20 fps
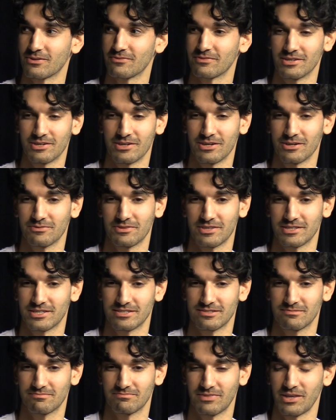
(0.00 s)
No, you know,
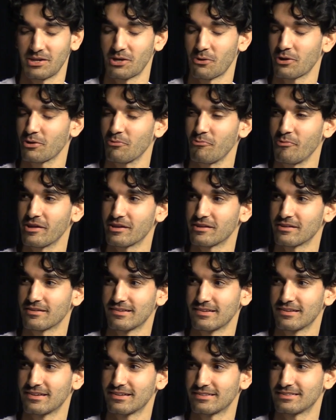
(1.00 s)
they just they know how to win.